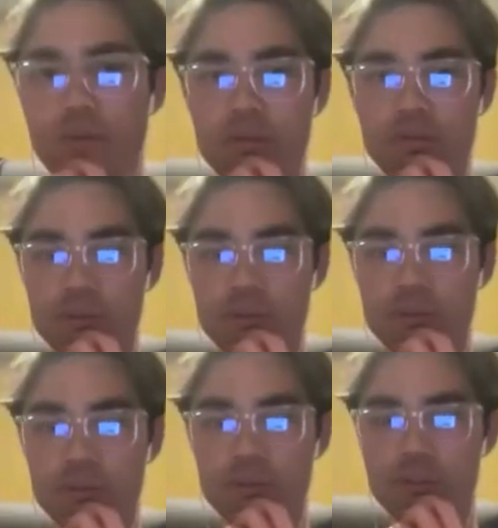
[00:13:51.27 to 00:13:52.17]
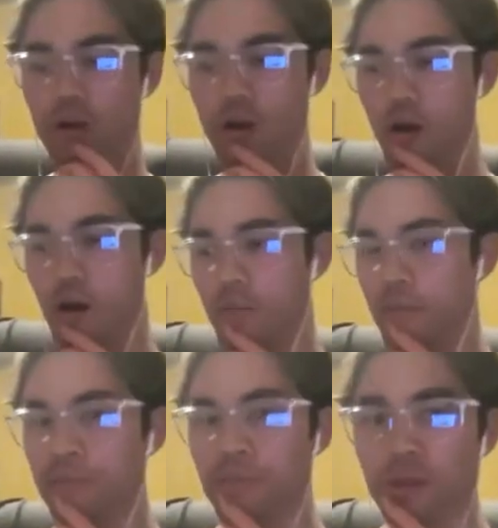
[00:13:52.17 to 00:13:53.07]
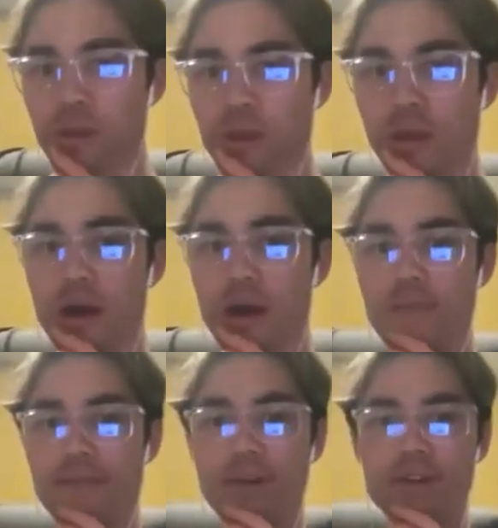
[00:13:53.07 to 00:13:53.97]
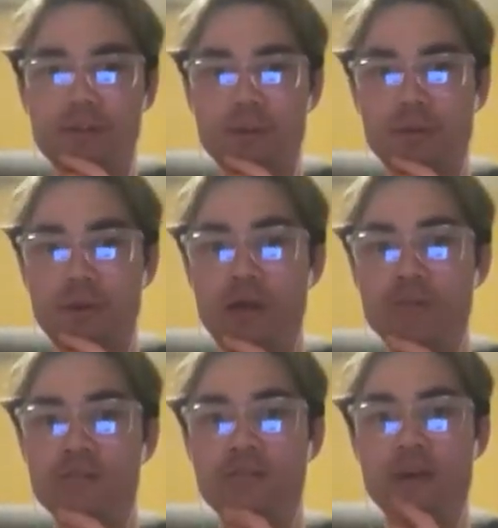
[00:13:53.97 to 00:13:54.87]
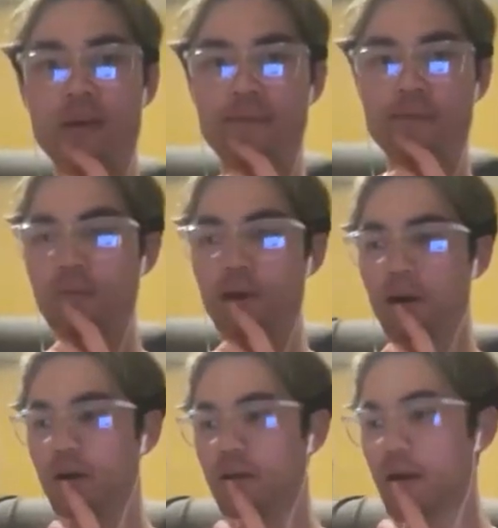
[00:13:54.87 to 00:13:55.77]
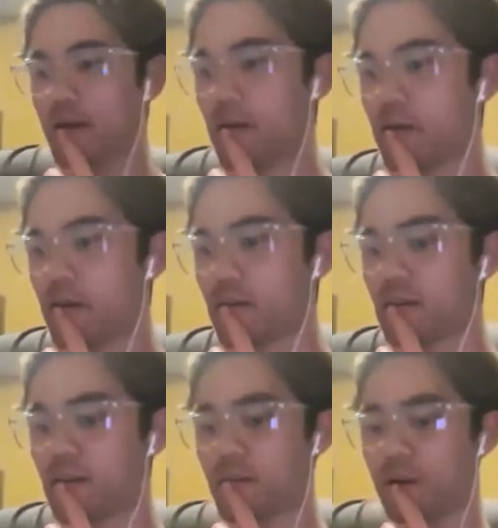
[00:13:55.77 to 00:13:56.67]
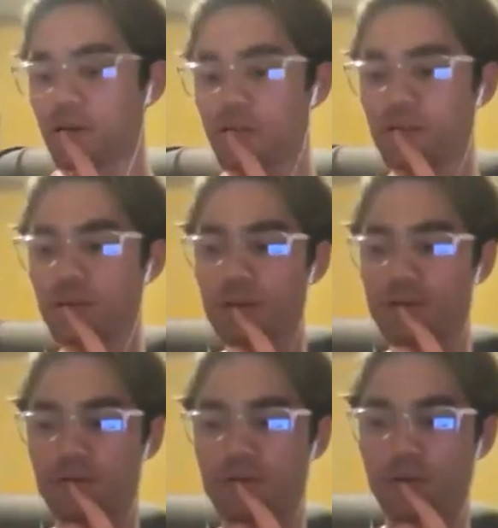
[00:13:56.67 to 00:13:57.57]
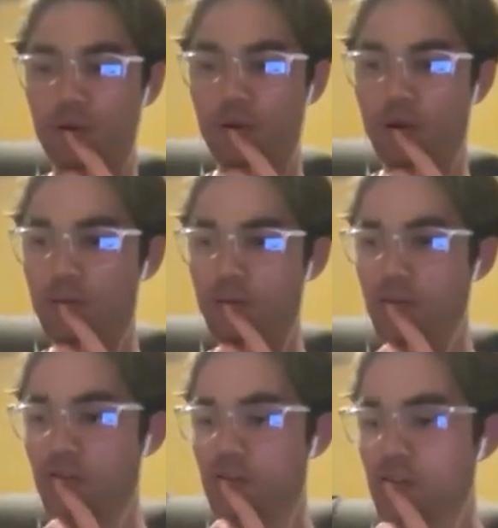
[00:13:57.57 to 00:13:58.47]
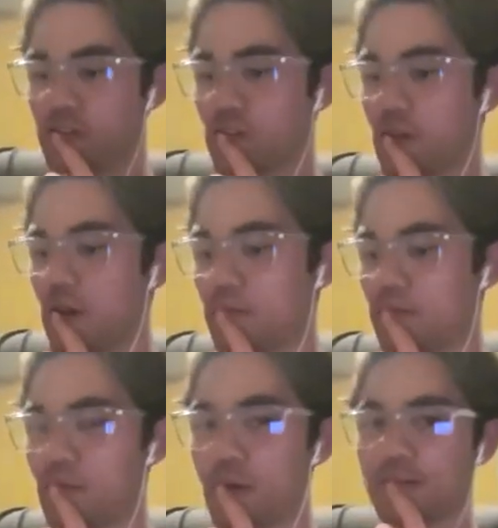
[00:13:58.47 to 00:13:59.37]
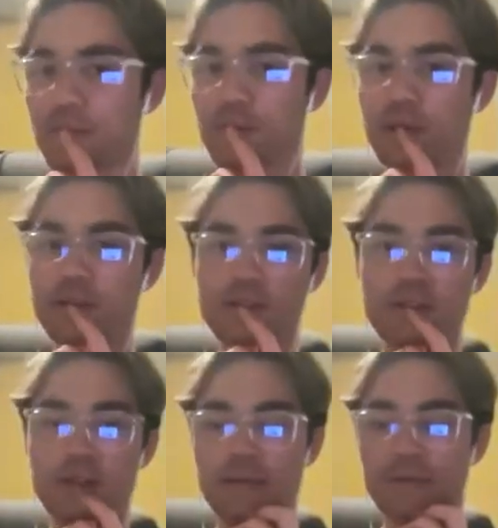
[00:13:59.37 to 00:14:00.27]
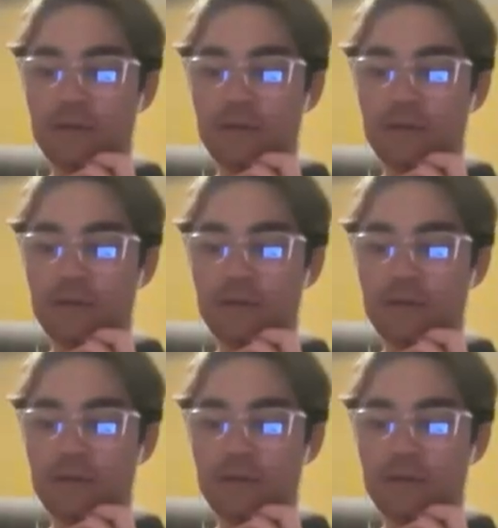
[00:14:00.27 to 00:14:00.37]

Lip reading: Rams for sure. That offense for the Rams was definitely better that year than compared to the 2004 Patriots. 2004 Patriots didn't have